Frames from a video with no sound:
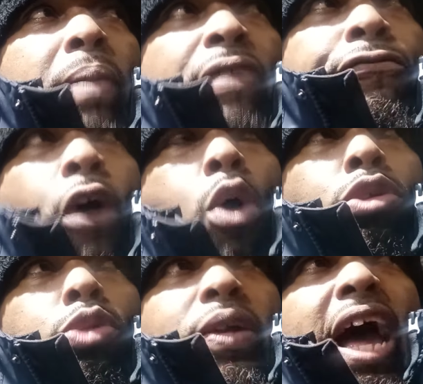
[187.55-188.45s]
my
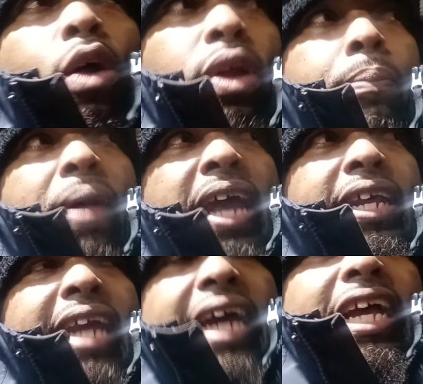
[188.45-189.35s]
phones, when I go to bed
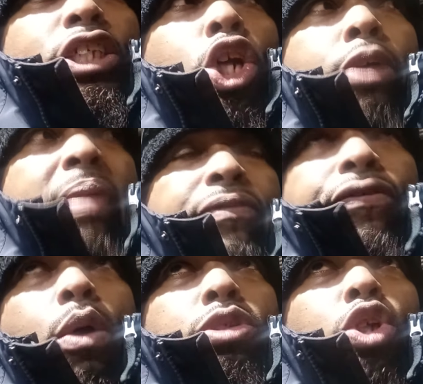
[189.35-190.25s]
at night, I turn my
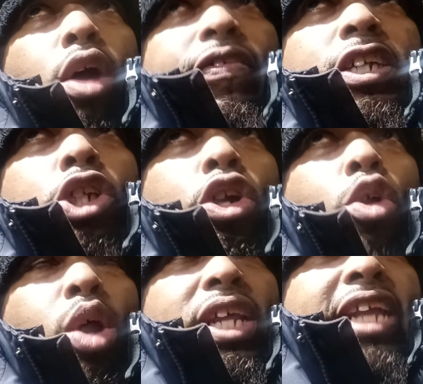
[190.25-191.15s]
phones off. I
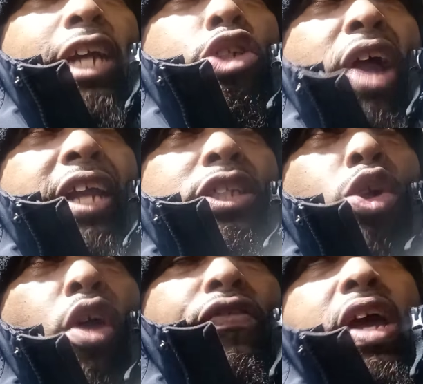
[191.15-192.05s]
turn all
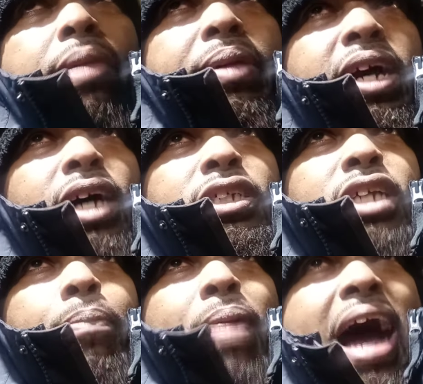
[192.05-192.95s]
electronics off
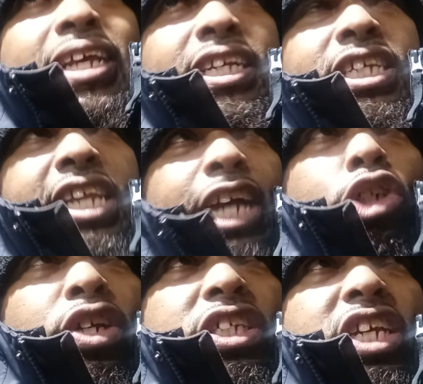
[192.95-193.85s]
because your body is
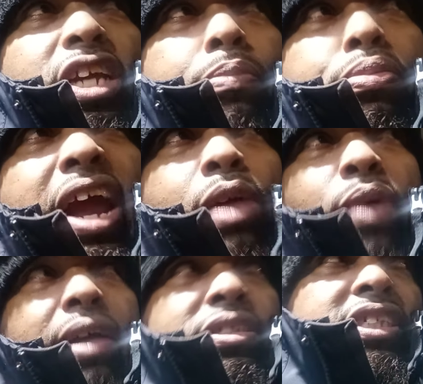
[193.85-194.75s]
electricity, your brain
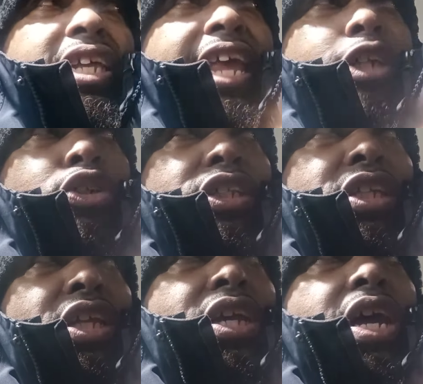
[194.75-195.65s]
waves is
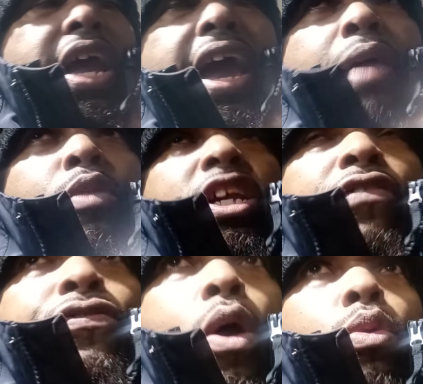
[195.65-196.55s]
electricity. And when
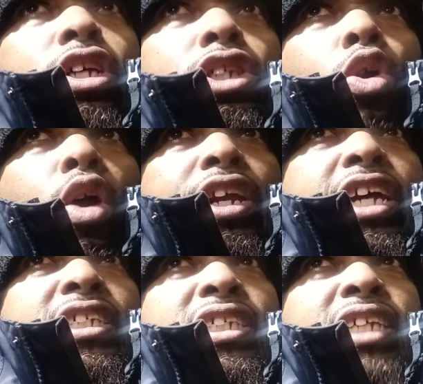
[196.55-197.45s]
your phone is on,
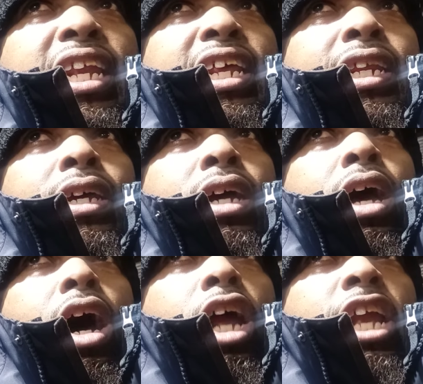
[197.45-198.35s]
it's sending
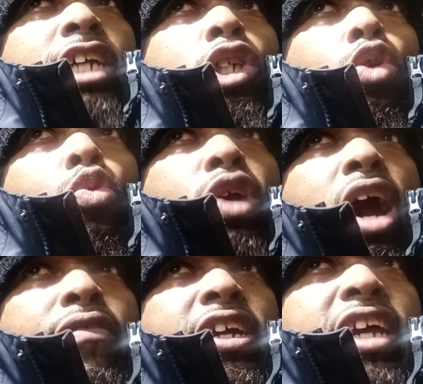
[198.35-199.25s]
electrical
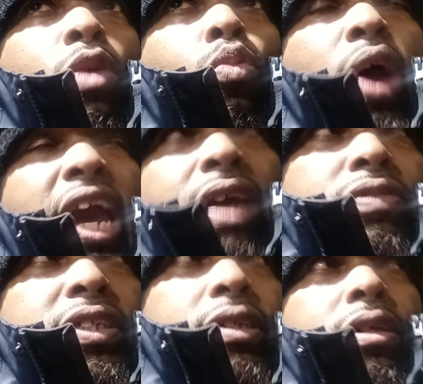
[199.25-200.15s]
current and
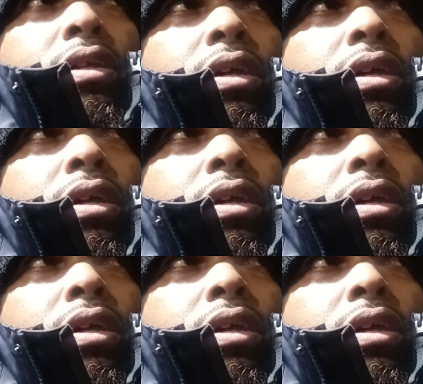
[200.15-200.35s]
waves